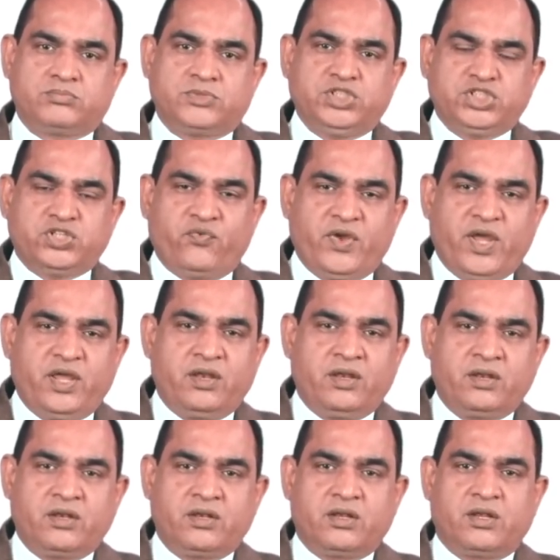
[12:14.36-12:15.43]

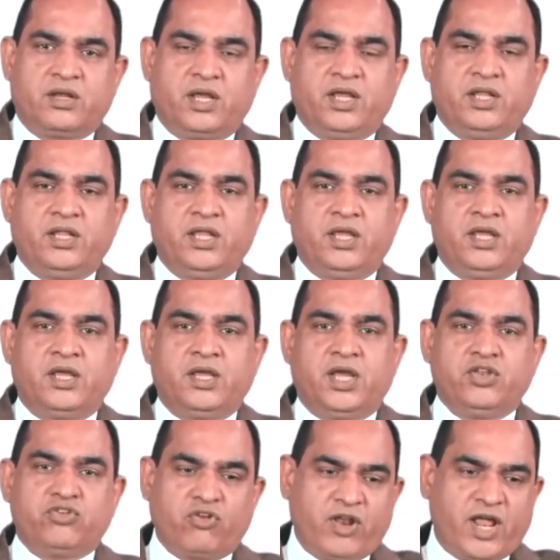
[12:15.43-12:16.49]
intervene in the
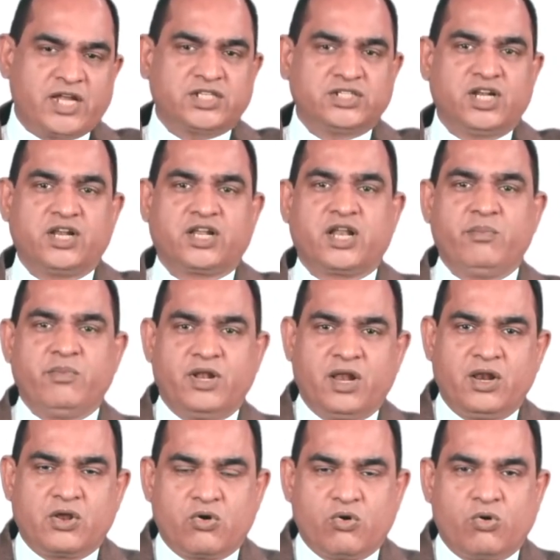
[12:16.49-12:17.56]
International
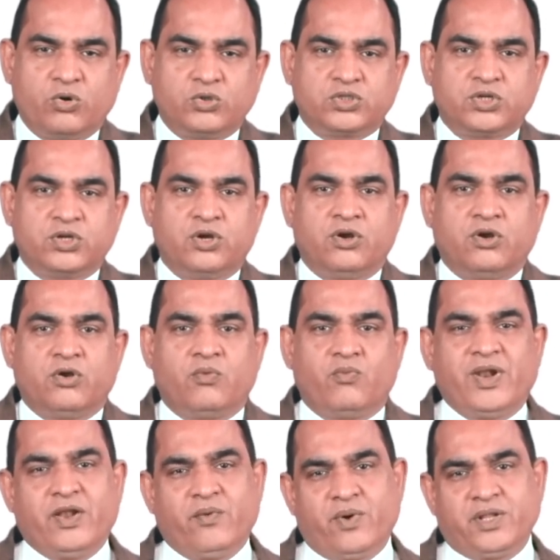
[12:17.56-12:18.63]
Criminal Court
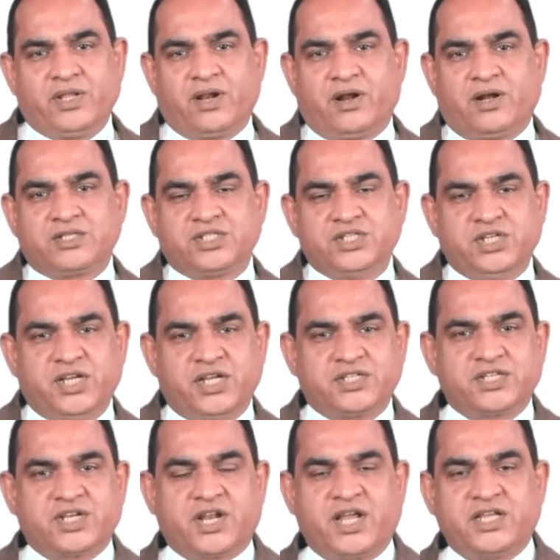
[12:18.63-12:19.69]
whenever there are
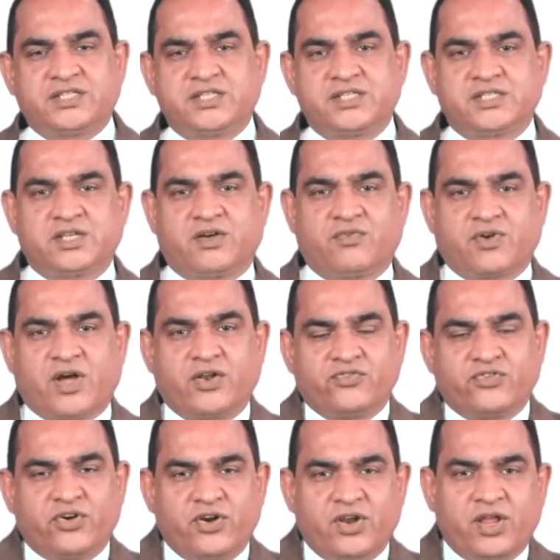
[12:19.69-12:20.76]
serious cases of
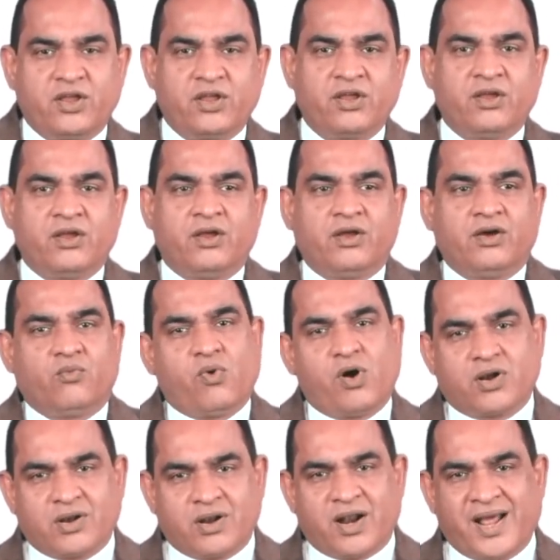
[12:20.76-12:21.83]
concerning
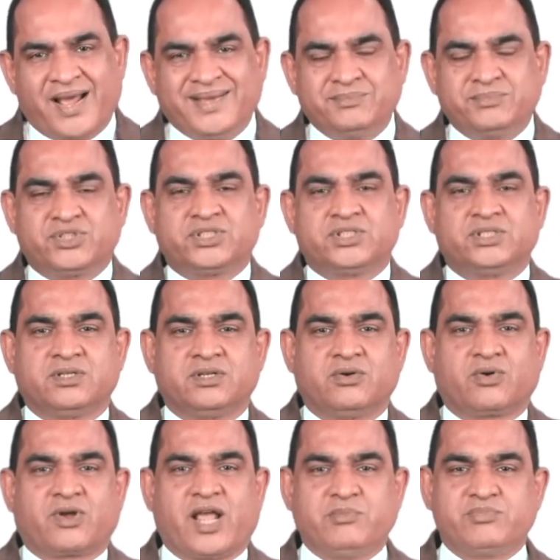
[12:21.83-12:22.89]
war crimes,
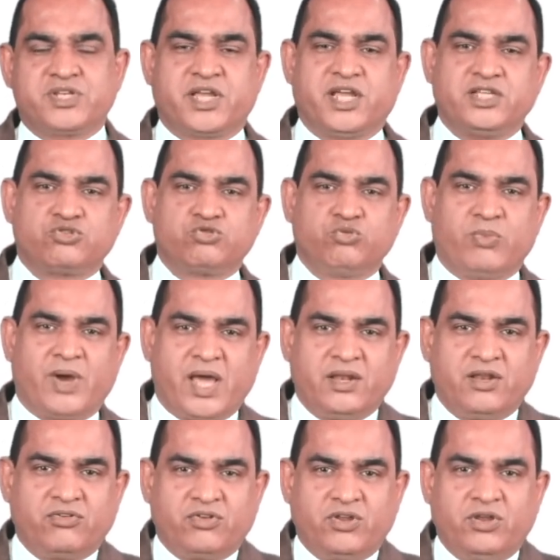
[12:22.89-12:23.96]
crimes against
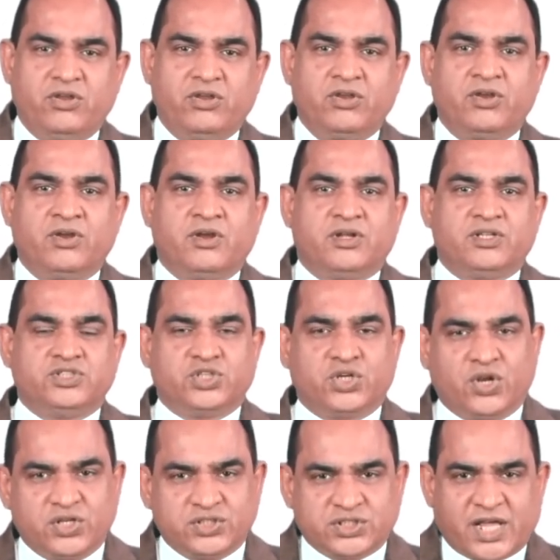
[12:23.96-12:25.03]
humanity,
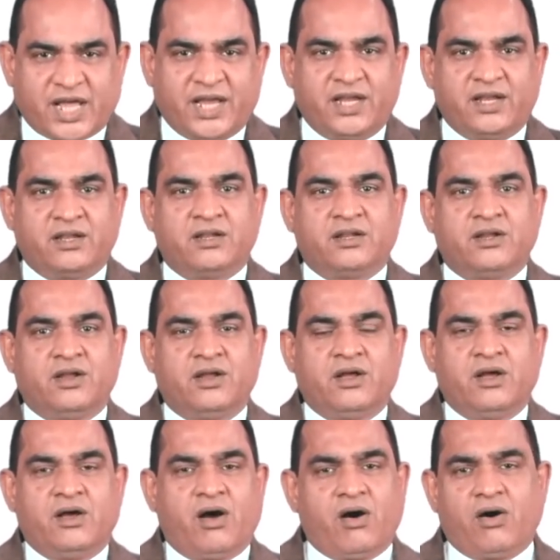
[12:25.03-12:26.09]
genocide,
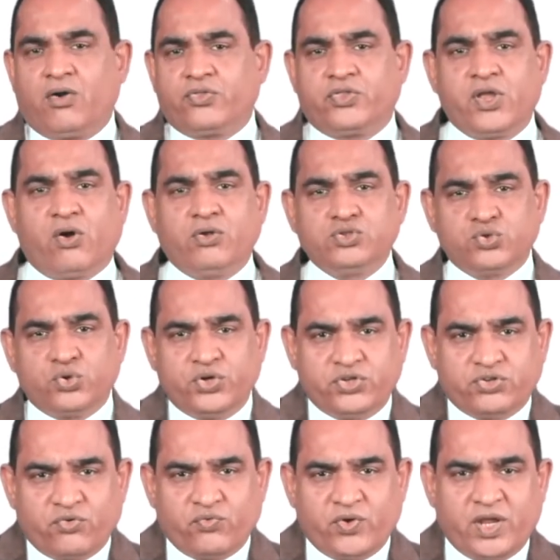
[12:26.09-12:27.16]
or they also
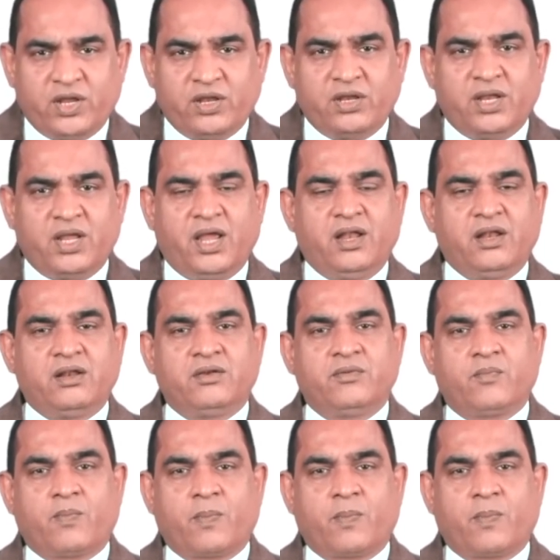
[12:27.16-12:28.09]
intervene in